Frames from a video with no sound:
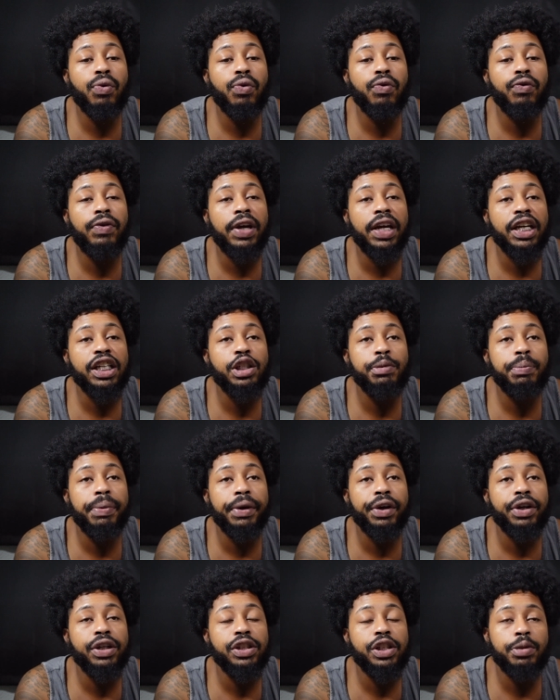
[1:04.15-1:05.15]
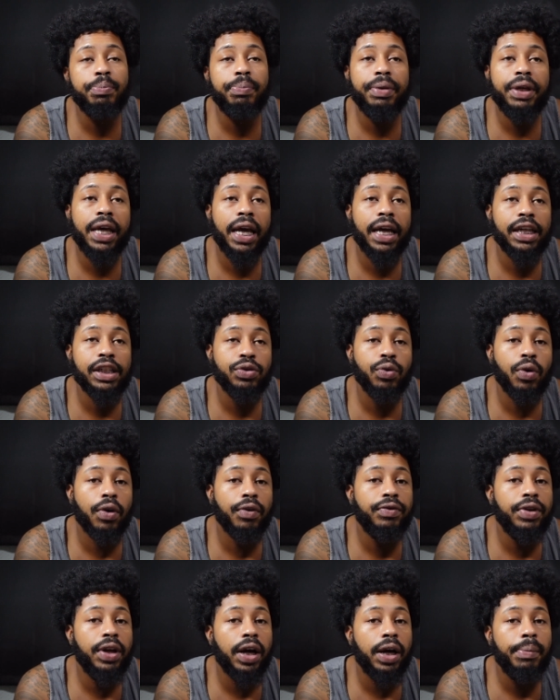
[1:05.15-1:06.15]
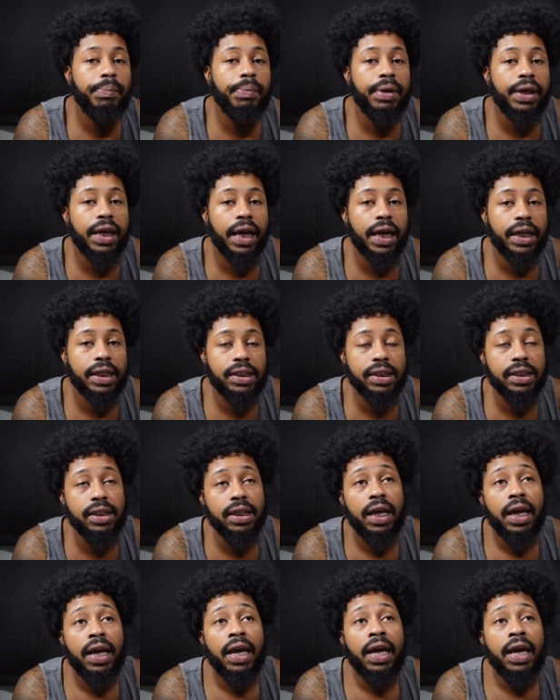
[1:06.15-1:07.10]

who've experienced bs or have done bs